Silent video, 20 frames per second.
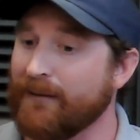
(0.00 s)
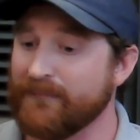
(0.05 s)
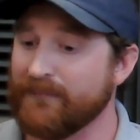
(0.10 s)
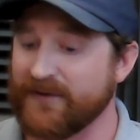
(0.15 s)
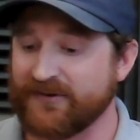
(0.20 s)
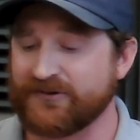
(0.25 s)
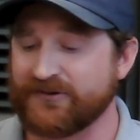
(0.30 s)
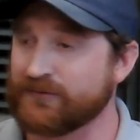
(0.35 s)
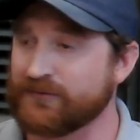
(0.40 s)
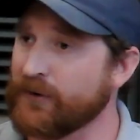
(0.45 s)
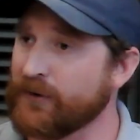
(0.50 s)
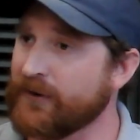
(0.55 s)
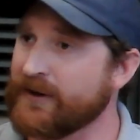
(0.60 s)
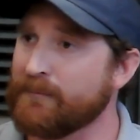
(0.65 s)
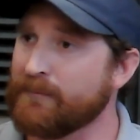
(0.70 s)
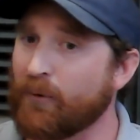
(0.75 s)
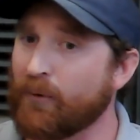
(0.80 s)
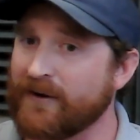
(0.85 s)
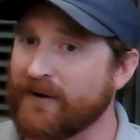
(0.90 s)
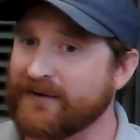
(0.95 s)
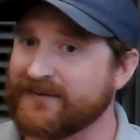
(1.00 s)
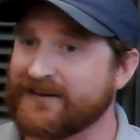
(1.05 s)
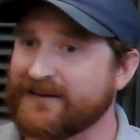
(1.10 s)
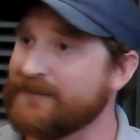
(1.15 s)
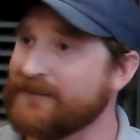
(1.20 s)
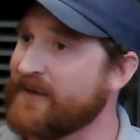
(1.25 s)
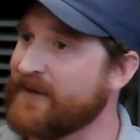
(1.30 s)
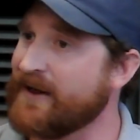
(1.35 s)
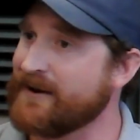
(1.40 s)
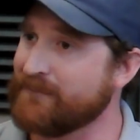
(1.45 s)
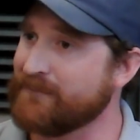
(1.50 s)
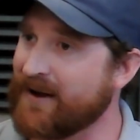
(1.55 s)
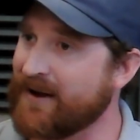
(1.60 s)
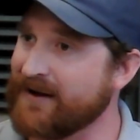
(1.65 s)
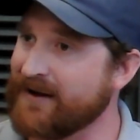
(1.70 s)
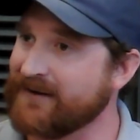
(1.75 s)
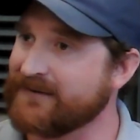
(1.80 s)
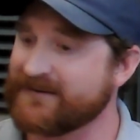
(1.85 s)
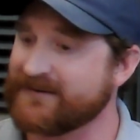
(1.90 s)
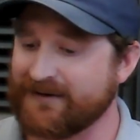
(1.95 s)
it's just really important to keep that in
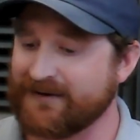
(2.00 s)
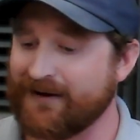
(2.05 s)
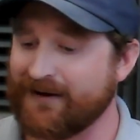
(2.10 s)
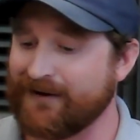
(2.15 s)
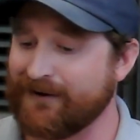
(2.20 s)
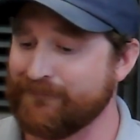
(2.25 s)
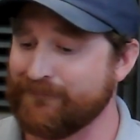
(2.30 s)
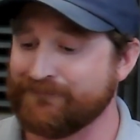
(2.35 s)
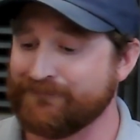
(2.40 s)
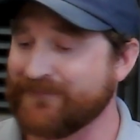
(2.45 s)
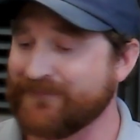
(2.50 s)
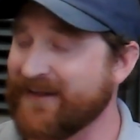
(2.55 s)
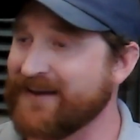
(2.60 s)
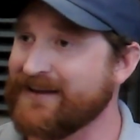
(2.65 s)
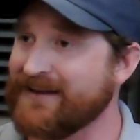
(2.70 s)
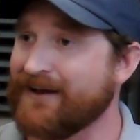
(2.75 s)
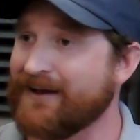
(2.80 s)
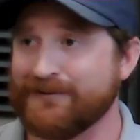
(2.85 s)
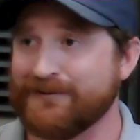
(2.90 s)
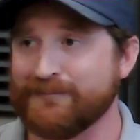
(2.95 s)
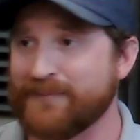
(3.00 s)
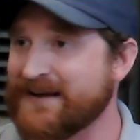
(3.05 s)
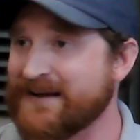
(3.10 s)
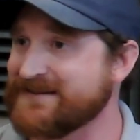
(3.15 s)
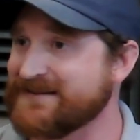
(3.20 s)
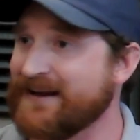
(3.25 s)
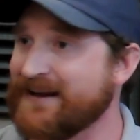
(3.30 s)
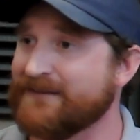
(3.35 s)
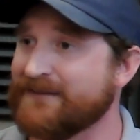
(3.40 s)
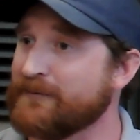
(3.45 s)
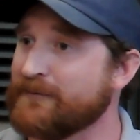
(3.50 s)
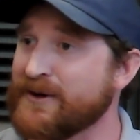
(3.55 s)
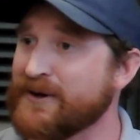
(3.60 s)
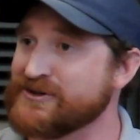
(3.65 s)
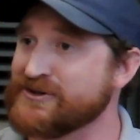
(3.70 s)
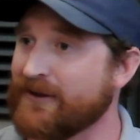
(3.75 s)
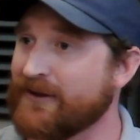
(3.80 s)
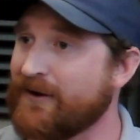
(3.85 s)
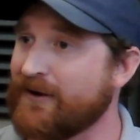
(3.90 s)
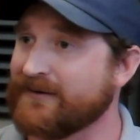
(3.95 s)
mind, and pass that
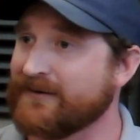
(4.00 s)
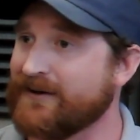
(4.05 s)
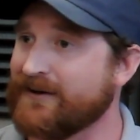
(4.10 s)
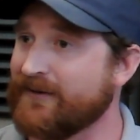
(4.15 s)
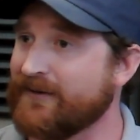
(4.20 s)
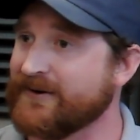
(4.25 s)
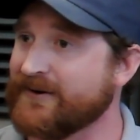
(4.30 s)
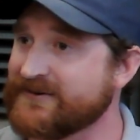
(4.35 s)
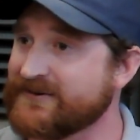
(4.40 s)
information along to others.